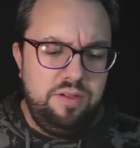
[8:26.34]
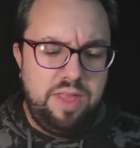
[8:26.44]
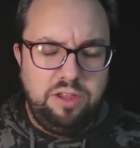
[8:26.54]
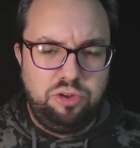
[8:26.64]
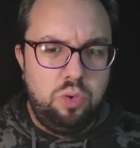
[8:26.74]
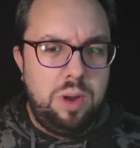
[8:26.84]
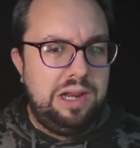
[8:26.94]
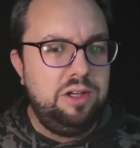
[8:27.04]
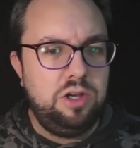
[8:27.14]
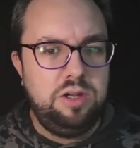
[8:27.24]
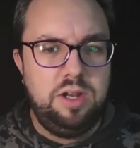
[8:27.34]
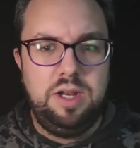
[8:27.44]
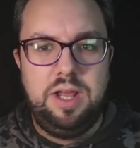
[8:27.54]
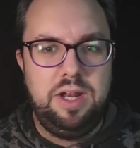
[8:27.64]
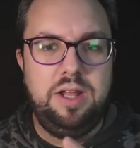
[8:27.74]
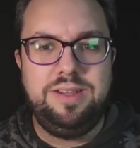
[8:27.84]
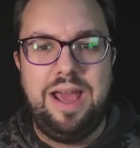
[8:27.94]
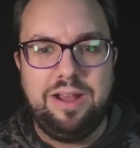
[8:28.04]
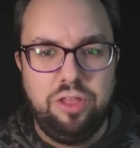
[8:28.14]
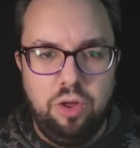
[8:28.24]
that's all well and good in a
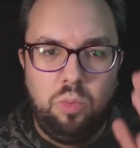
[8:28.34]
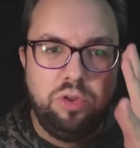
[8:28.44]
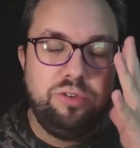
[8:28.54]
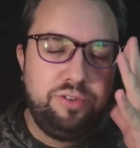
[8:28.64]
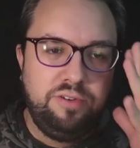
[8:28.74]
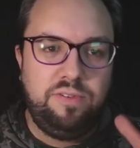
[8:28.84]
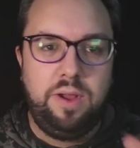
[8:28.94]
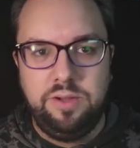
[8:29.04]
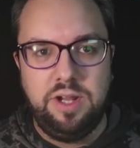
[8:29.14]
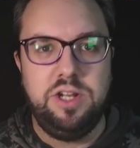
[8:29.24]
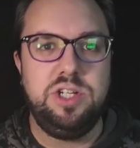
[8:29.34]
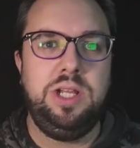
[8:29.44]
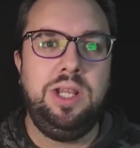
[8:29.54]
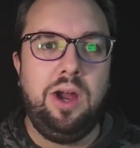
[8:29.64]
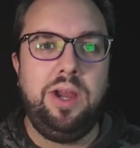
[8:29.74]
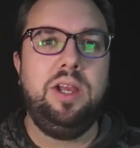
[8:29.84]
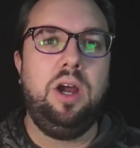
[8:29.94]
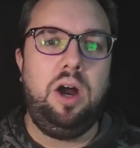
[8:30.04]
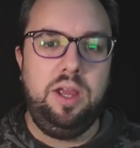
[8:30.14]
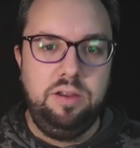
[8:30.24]
deck that wants to float energy like
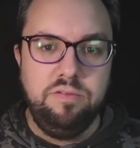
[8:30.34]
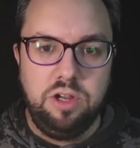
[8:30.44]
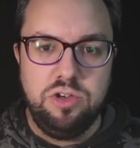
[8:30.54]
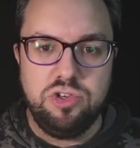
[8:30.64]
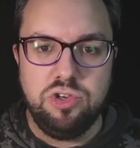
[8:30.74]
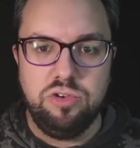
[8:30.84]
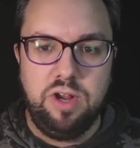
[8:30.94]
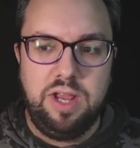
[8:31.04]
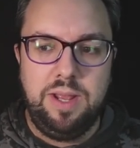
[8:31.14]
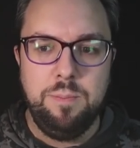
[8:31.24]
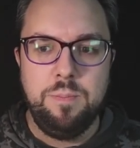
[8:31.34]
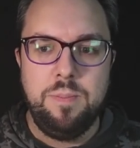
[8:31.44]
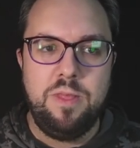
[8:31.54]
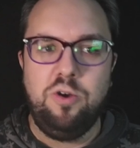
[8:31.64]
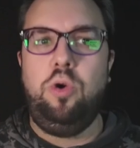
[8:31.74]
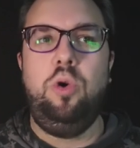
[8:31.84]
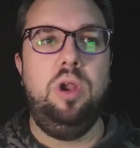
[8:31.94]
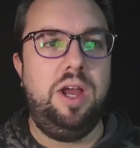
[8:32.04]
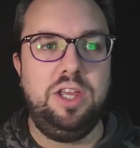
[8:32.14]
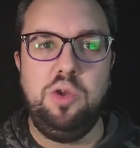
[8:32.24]
High Evolutionary, or
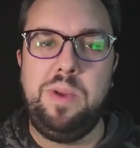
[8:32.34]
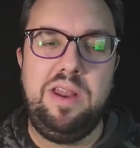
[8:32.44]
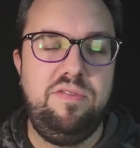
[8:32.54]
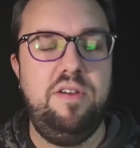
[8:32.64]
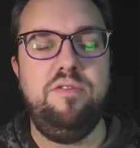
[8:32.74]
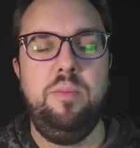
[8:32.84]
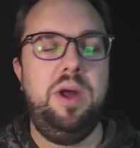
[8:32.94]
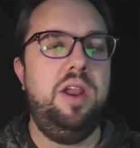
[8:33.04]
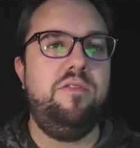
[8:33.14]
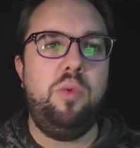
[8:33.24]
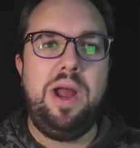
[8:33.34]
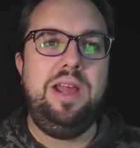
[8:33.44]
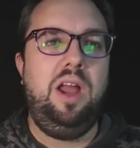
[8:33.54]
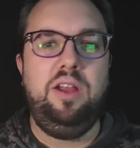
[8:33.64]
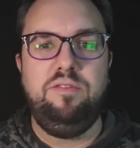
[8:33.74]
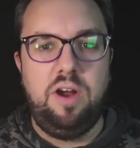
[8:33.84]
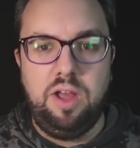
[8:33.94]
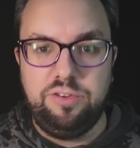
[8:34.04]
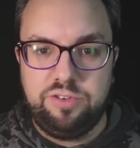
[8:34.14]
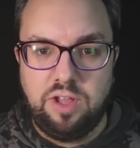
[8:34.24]
like you benefit from it another way, like
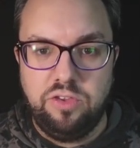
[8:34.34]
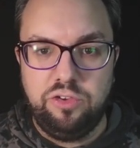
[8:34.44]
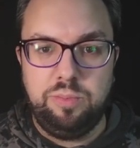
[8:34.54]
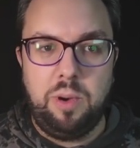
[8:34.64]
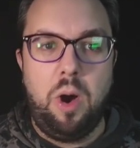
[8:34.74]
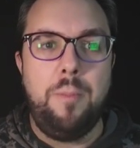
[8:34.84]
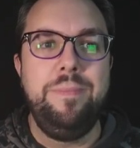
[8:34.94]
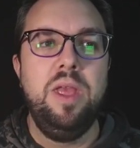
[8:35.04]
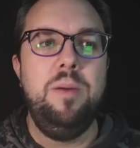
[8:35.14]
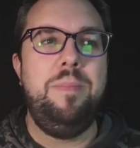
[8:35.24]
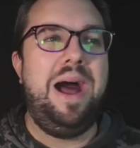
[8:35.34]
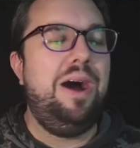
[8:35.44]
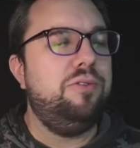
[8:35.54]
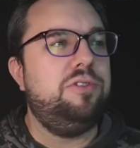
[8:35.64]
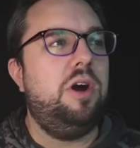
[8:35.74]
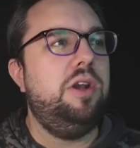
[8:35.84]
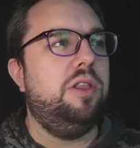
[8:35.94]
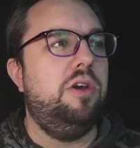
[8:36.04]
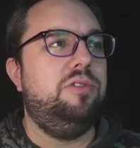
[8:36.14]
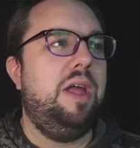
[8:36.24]
via Sunspot. But outside of
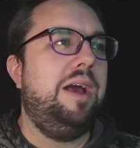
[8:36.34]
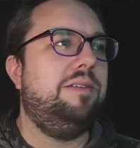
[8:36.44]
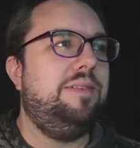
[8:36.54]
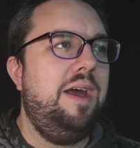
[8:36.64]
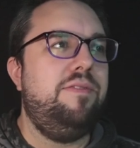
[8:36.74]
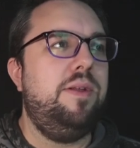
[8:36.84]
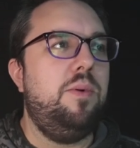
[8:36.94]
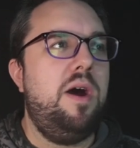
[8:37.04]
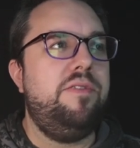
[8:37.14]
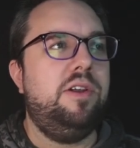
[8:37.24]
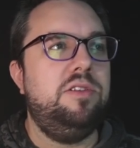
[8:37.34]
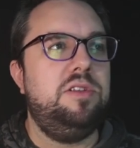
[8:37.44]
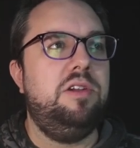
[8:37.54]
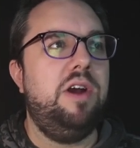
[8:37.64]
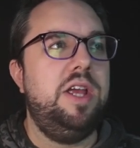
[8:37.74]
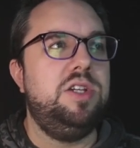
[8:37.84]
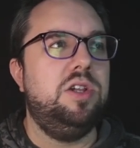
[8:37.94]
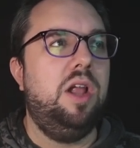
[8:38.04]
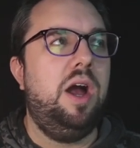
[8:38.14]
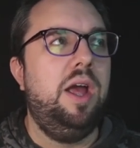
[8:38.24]
those decks, definitely worth a
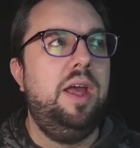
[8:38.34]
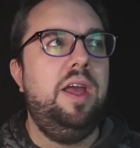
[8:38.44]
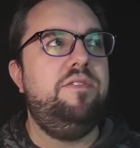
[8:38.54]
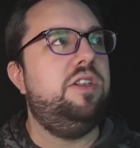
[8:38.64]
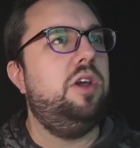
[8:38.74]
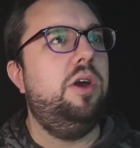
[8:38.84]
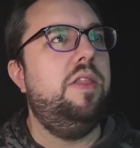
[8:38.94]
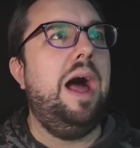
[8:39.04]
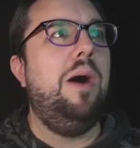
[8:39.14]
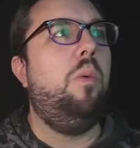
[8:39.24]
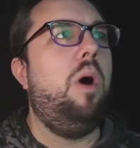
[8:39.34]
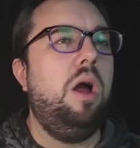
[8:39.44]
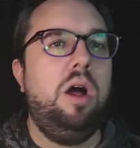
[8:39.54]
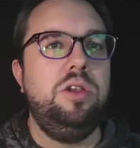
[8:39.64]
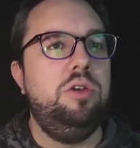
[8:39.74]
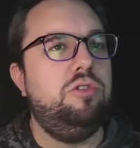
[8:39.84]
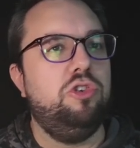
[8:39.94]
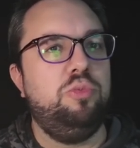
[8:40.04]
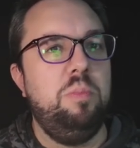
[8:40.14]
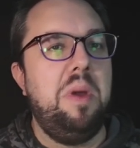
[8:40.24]
consideration. Like, if you're doing that, why aren't you
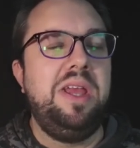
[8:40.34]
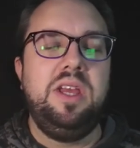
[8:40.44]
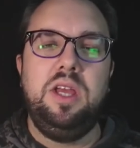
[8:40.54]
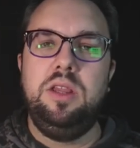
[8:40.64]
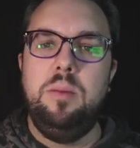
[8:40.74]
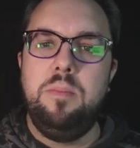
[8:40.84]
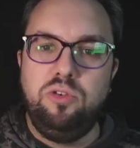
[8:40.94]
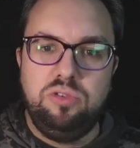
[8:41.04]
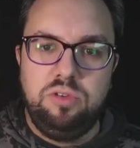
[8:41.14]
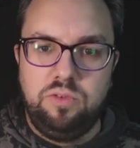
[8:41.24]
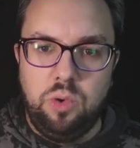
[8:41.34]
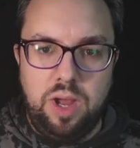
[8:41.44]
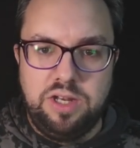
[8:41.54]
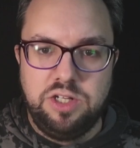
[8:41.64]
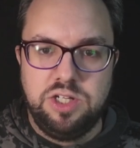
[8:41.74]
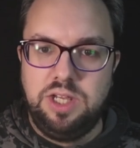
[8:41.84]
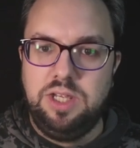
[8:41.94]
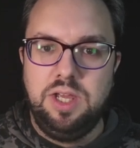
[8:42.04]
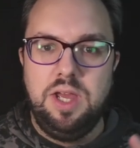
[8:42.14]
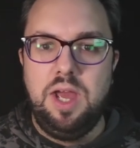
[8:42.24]
just making the most of your
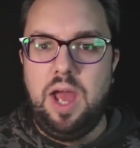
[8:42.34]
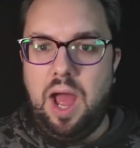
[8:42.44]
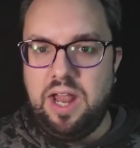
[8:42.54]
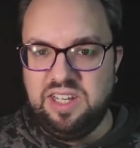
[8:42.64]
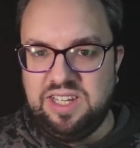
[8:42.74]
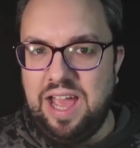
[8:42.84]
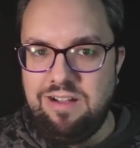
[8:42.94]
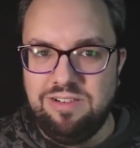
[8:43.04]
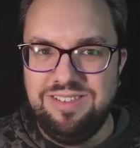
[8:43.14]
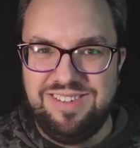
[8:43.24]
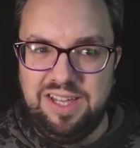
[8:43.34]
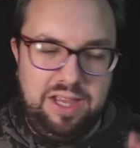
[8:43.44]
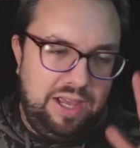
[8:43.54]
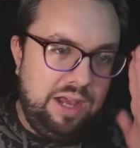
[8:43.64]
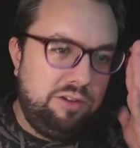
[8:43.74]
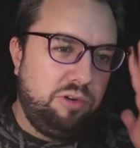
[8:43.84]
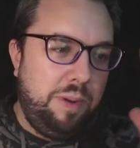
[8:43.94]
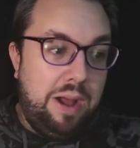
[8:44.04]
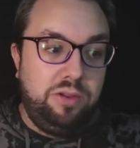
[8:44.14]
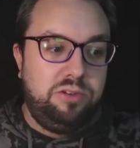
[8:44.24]
energy and guaranteeing extra
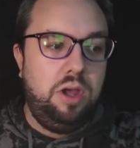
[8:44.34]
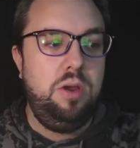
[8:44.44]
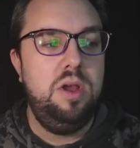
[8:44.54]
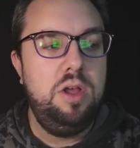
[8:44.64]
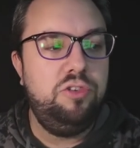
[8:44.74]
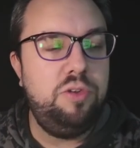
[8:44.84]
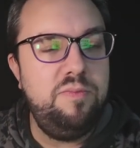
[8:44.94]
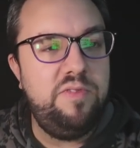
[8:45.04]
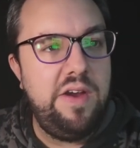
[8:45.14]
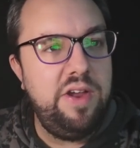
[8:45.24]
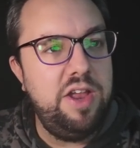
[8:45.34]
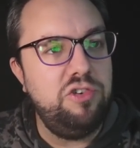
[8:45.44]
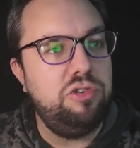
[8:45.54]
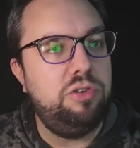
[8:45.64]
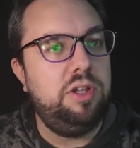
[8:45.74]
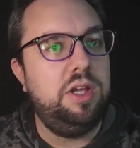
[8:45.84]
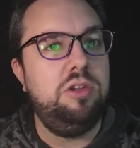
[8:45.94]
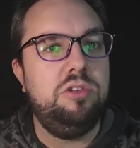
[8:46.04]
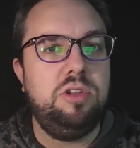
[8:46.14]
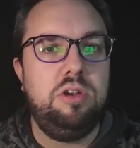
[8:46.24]
power? So, some very interesting
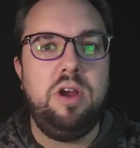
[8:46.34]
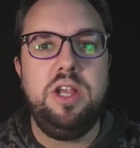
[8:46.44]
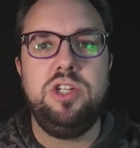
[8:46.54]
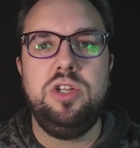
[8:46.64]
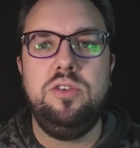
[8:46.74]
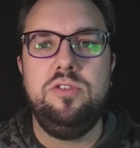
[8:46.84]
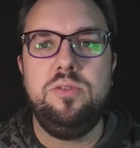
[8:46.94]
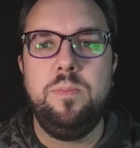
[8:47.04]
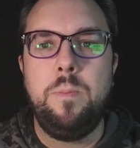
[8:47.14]
considerations